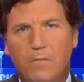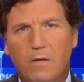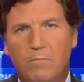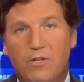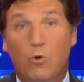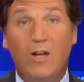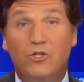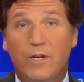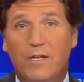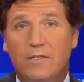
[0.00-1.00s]
But the
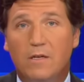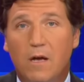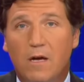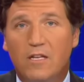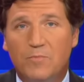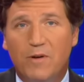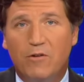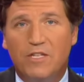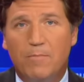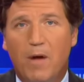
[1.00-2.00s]
question is a
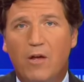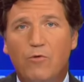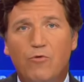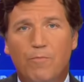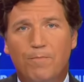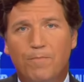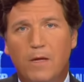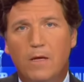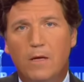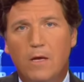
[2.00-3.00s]
conspiracy by whom?
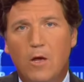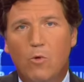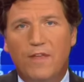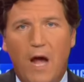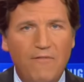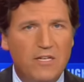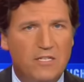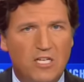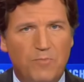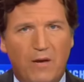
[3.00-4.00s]
Well, the obvious
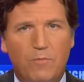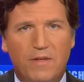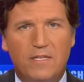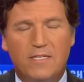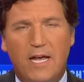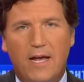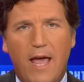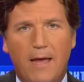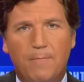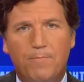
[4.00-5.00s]
suspect would be the
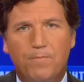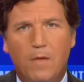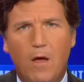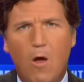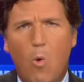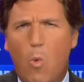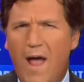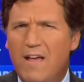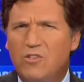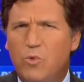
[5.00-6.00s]
CIA. Why
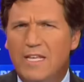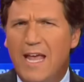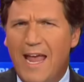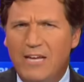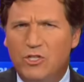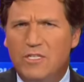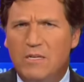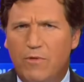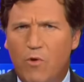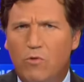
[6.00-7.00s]
else would the agency
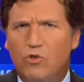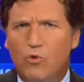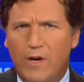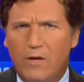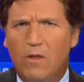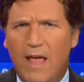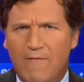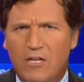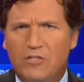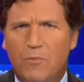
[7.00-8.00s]
withhold critical
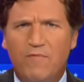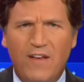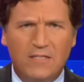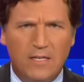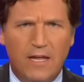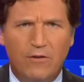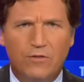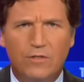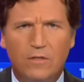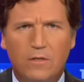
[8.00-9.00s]
evidence from
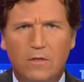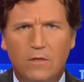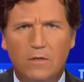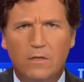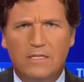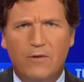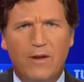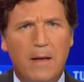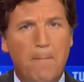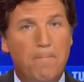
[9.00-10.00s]
investigators? Is there
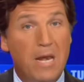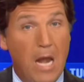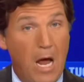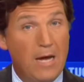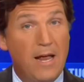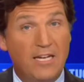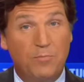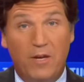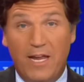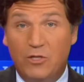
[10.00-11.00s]
a benign
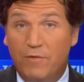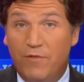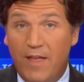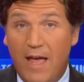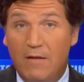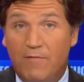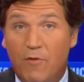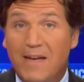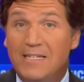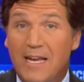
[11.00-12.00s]
explanation for that, for
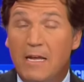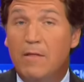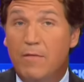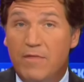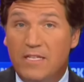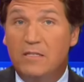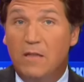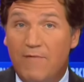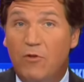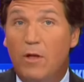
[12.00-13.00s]
maintaining this
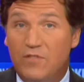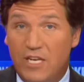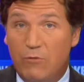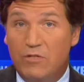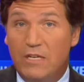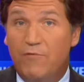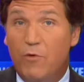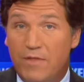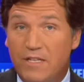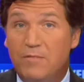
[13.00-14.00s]
level of secrecy for
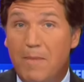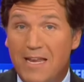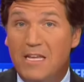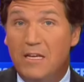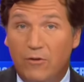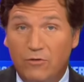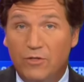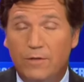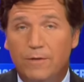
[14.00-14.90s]
this many years?